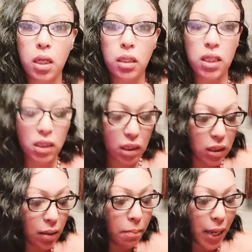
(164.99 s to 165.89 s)
This is
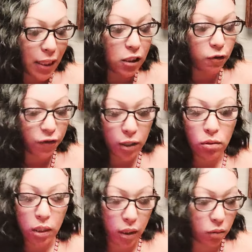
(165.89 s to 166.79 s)
somebody's
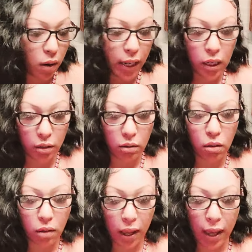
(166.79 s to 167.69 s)
feel good right here,
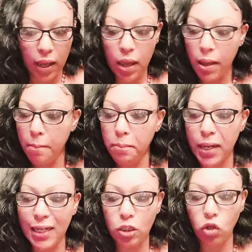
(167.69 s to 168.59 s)
okay? But
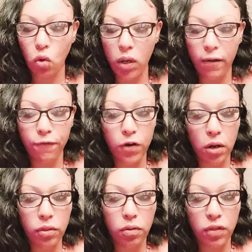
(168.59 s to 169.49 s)
it's going
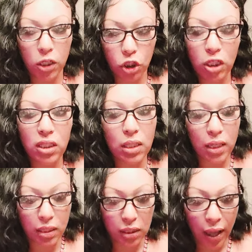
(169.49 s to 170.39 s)
further than just the
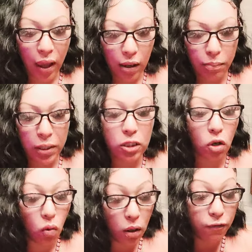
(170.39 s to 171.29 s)
escape. It's
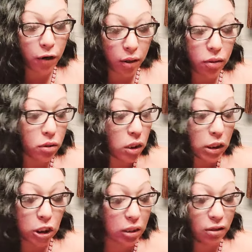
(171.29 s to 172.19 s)
going further than
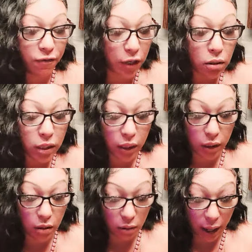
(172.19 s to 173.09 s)
just the feel
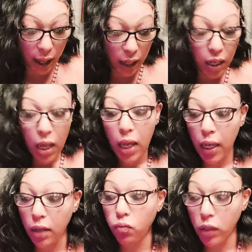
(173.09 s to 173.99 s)
good, okay?
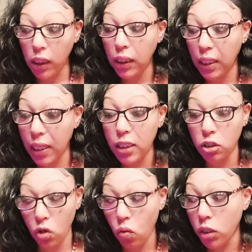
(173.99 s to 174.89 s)
It really is
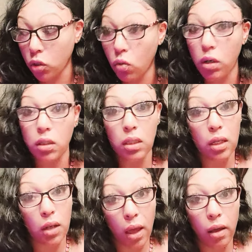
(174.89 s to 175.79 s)
going towards
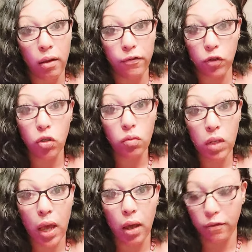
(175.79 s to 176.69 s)
love, new
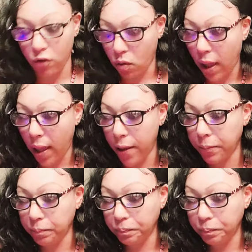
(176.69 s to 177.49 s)
love, okay?